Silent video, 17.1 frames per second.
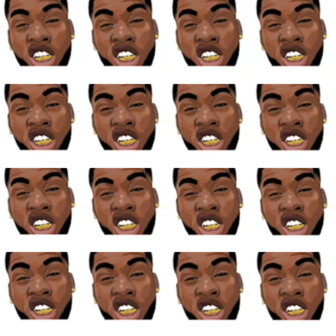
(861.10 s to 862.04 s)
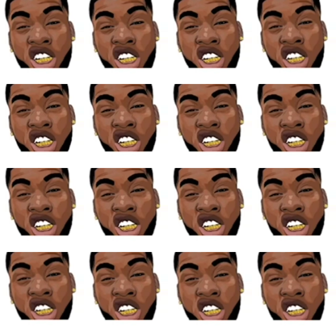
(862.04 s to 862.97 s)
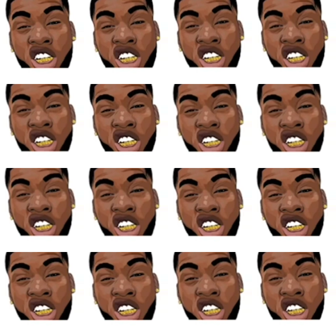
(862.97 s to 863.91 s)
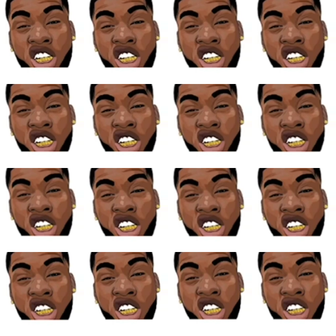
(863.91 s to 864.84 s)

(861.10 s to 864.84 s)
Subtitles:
[no speech]